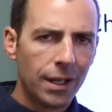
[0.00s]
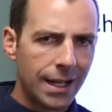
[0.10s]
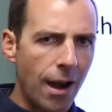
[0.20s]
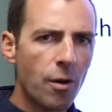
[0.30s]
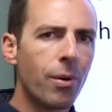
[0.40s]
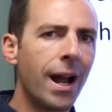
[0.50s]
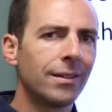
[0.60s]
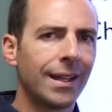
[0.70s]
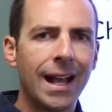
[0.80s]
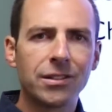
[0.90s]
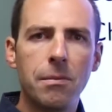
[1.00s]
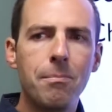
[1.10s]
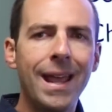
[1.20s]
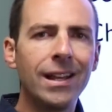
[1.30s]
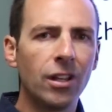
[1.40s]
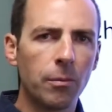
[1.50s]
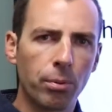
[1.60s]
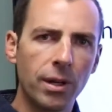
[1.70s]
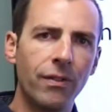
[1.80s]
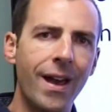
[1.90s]
chiropractic has amazing
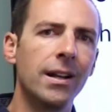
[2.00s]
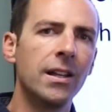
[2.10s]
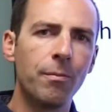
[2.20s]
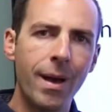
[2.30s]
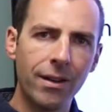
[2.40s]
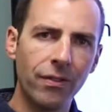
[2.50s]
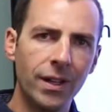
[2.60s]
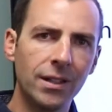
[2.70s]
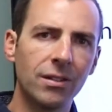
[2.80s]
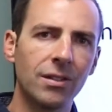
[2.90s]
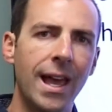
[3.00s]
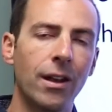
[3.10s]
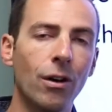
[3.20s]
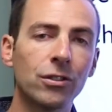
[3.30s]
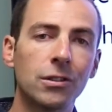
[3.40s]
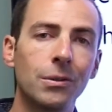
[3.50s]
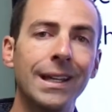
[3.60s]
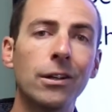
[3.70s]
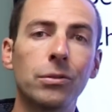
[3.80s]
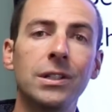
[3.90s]
preventative benefits and also
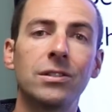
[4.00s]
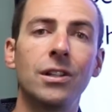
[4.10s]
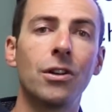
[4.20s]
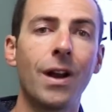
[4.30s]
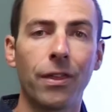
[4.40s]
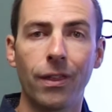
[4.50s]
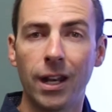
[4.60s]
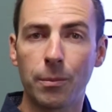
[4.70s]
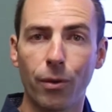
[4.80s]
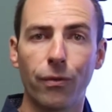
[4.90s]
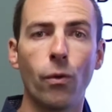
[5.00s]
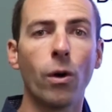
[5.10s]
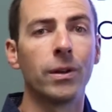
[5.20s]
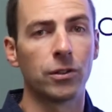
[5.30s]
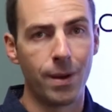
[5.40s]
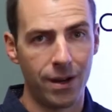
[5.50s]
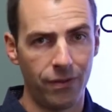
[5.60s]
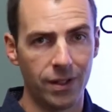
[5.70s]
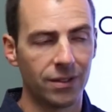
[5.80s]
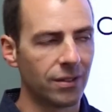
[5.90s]
increasing your athletic performance
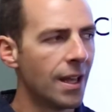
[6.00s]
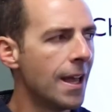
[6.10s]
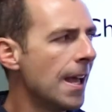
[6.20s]
benefits.